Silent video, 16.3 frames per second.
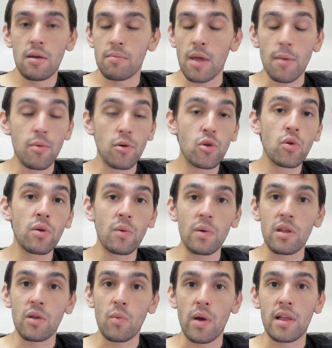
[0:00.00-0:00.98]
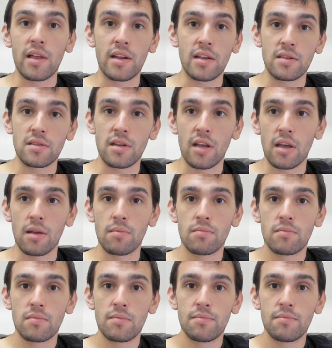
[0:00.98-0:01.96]
Maybe you're doing really well on it today.
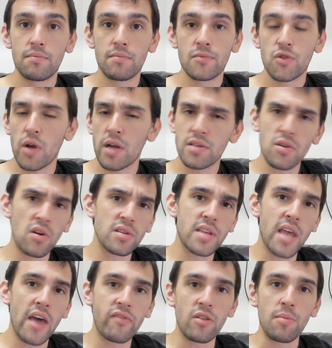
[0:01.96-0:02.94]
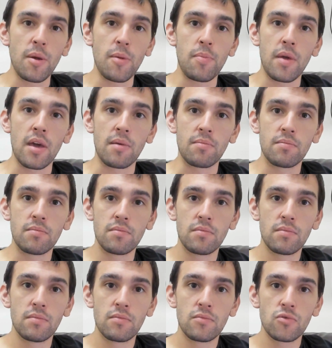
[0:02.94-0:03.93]
Try songs half the BPM.
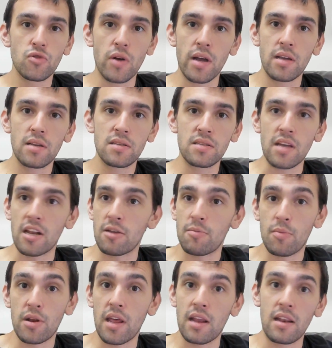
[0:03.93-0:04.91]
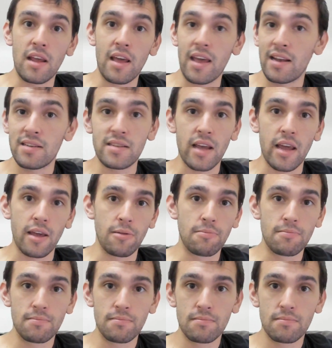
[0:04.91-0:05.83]
Try Sana Manente.